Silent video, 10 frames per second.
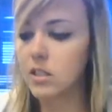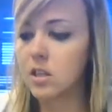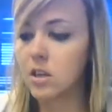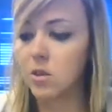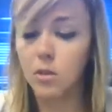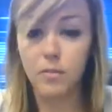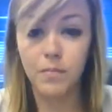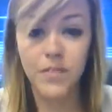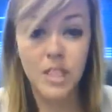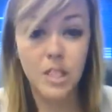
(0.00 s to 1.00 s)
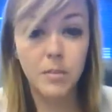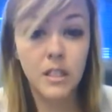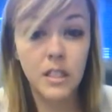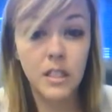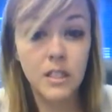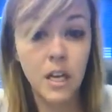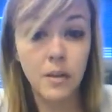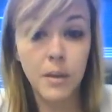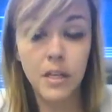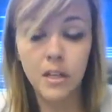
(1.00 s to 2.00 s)
So typically an
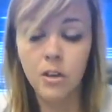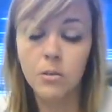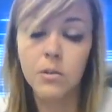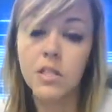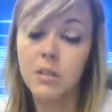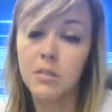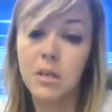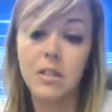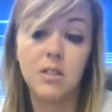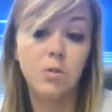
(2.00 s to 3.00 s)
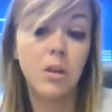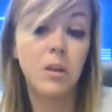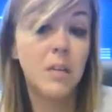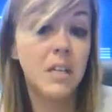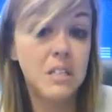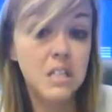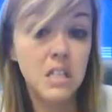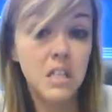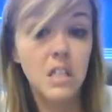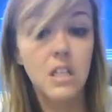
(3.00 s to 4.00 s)
entire manicure would take me 20 minutes,